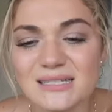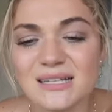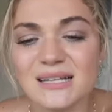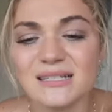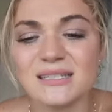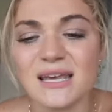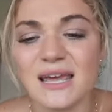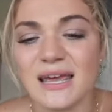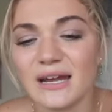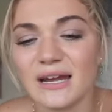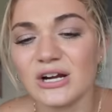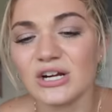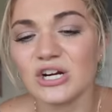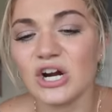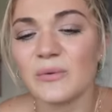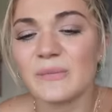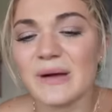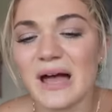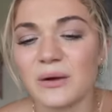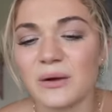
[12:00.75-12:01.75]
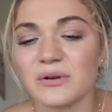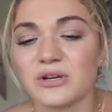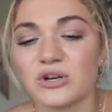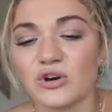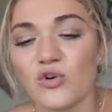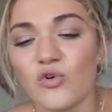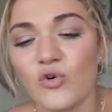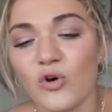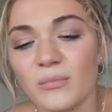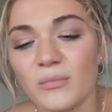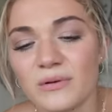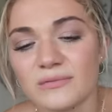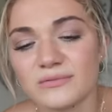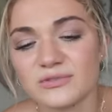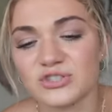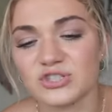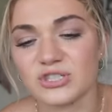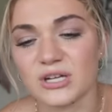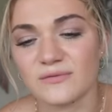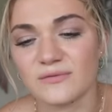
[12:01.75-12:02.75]
does the hair grow back when your
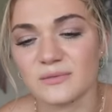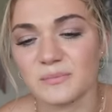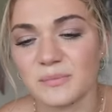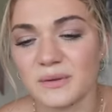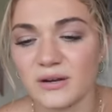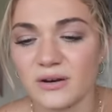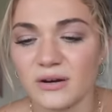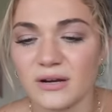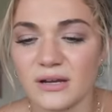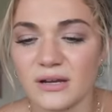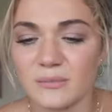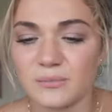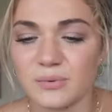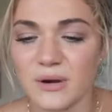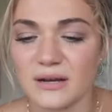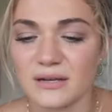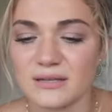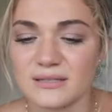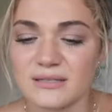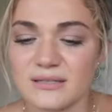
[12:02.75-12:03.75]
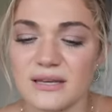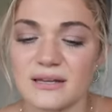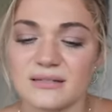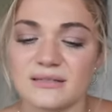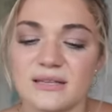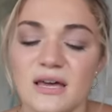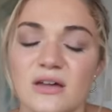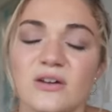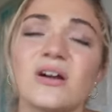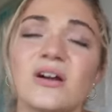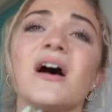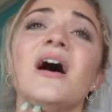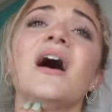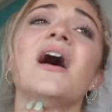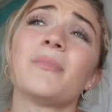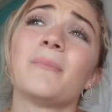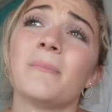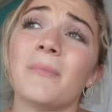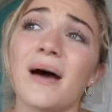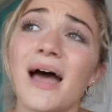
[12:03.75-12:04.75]
hormones shift, period, pregnancy, etc.?
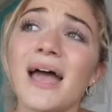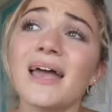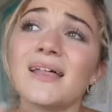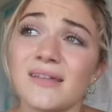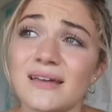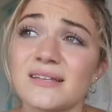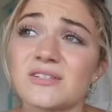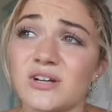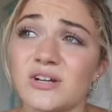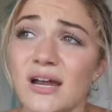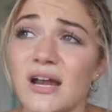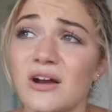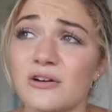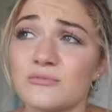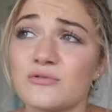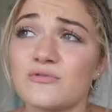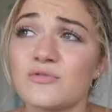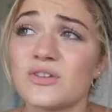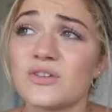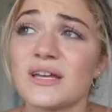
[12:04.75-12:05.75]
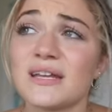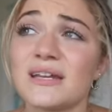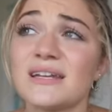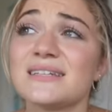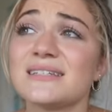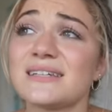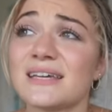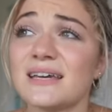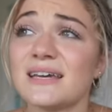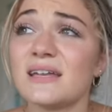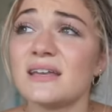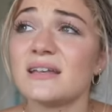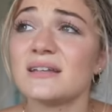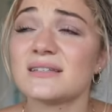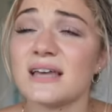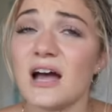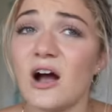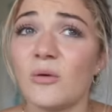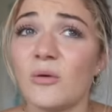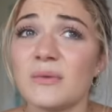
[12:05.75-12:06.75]
My laser hair removal lady did
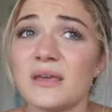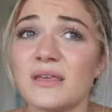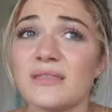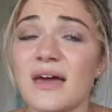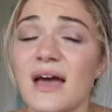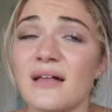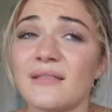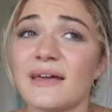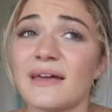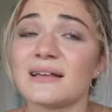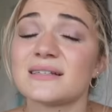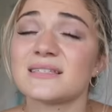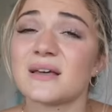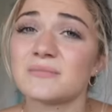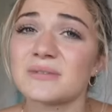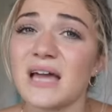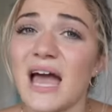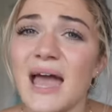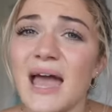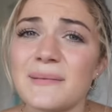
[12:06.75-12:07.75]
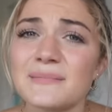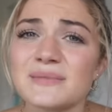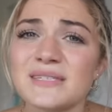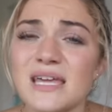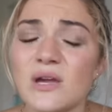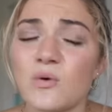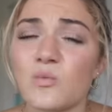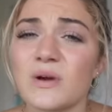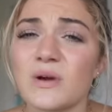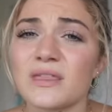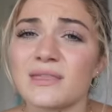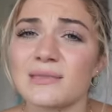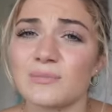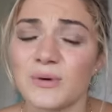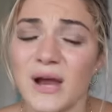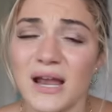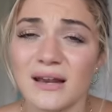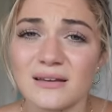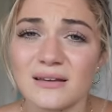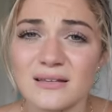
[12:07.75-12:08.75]
tell me that like sometimes like with
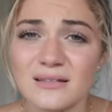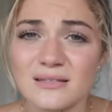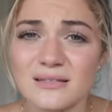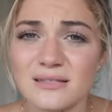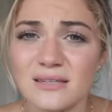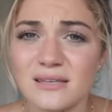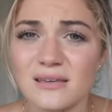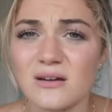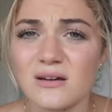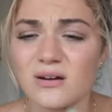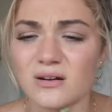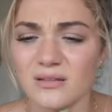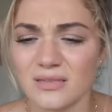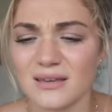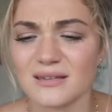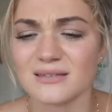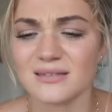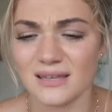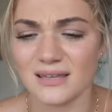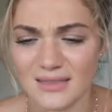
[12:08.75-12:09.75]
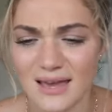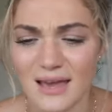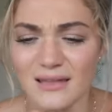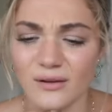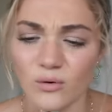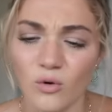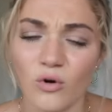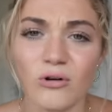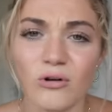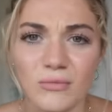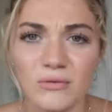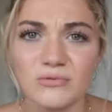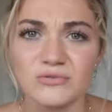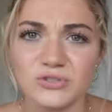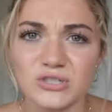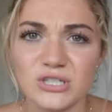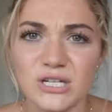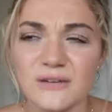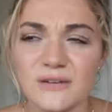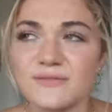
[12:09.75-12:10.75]
pregnancy or things like that, like hormone
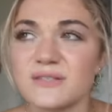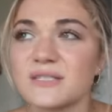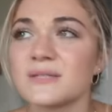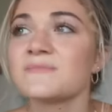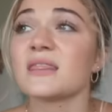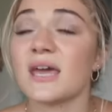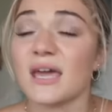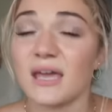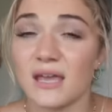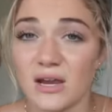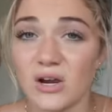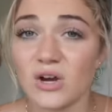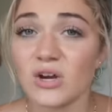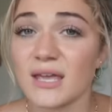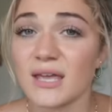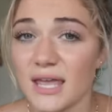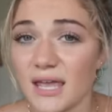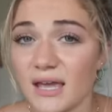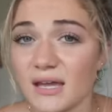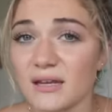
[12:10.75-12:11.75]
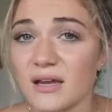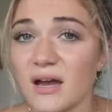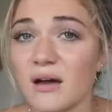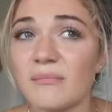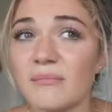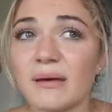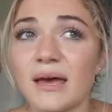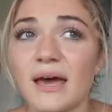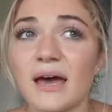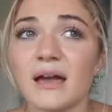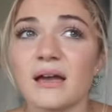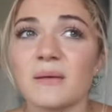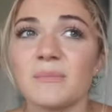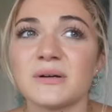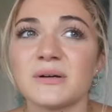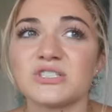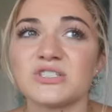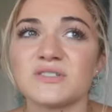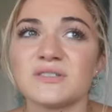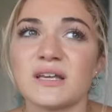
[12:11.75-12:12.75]
shifts, the hair can come back,
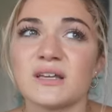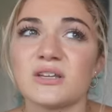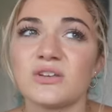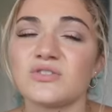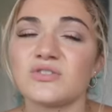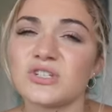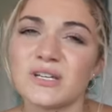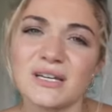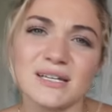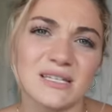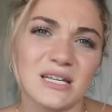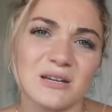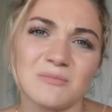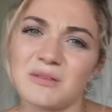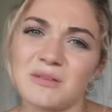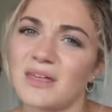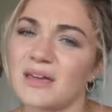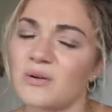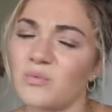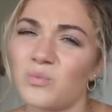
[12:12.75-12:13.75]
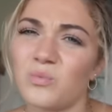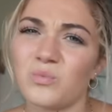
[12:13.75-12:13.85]
but she said usually it's gonna be like